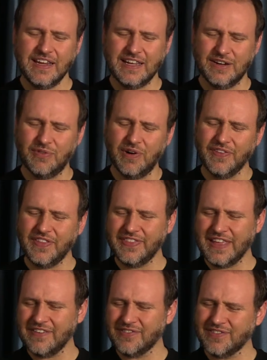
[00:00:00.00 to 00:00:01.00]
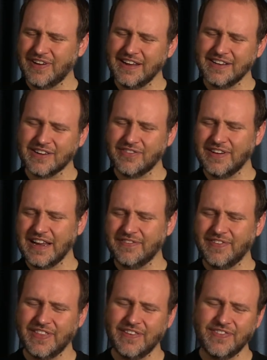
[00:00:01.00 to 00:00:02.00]
In a world that they've tried to create
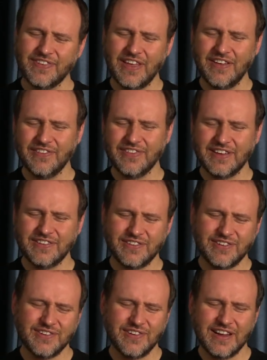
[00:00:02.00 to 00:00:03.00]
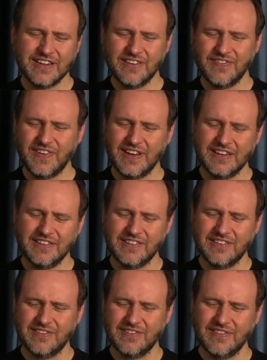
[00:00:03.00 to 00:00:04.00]
for themselves that you're trying to fit
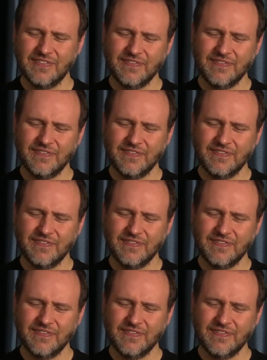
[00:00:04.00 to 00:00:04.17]
into.